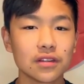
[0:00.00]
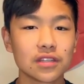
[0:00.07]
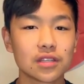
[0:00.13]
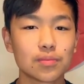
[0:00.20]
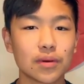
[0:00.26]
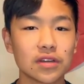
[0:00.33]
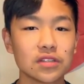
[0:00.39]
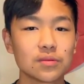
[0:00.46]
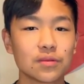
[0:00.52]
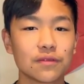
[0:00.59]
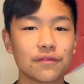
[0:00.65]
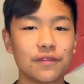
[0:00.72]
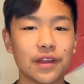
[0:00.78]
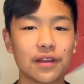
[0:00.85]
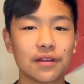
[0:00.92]
the Spuds were
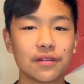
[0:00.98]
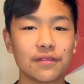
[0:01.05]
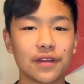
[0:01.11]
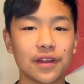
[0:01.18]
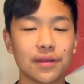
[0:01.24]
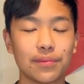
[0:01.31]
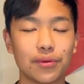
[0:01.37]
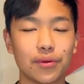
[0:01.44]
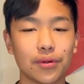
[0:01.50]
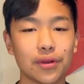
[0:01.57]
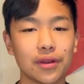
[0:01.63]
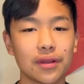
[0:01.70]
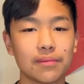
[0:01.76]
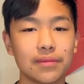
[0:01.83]
very, very poor